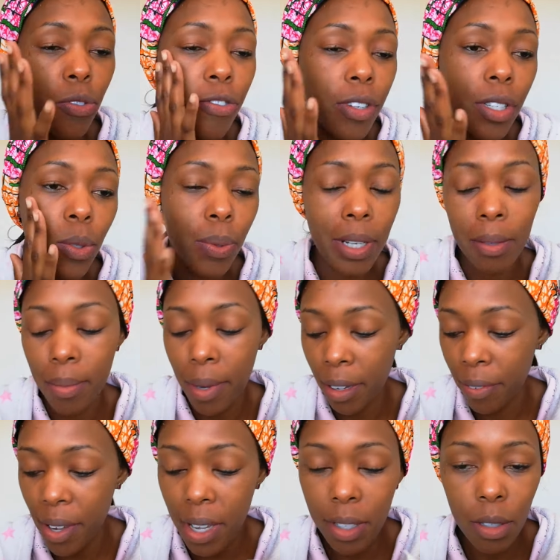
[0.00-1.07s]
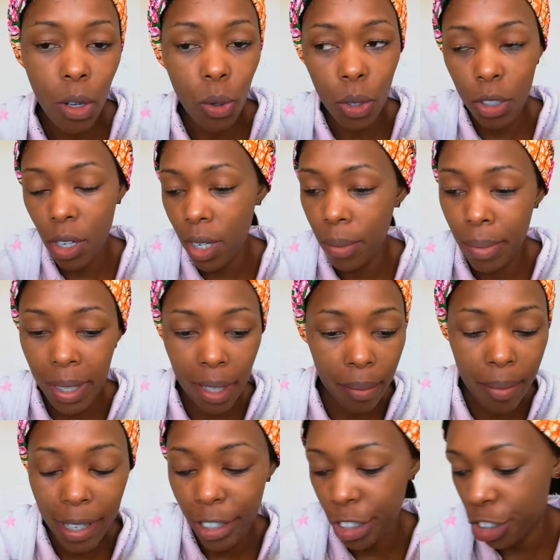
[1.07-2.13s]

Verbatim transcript: to first wet my face. Hold on, let me get my